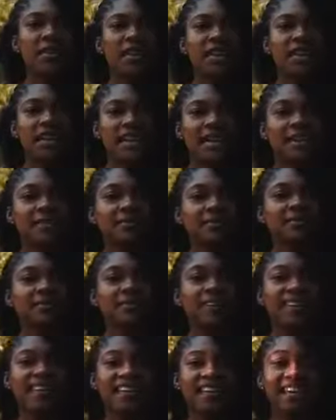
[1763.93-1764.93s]

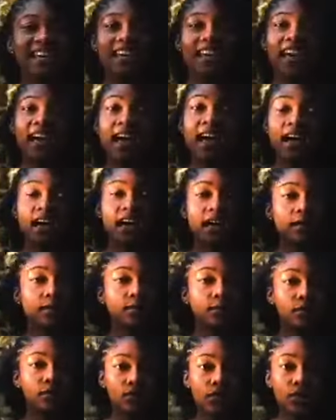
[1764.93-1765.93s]
Maybe
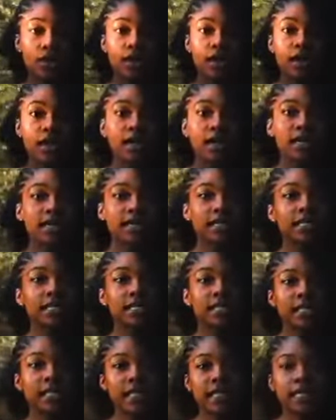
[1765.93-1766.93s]
I'm
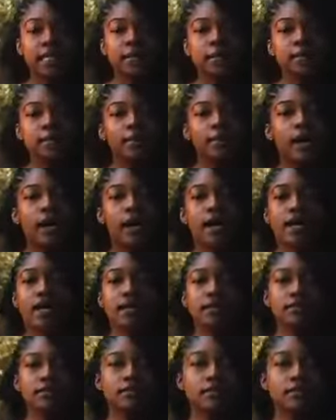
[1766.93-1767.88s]
just in my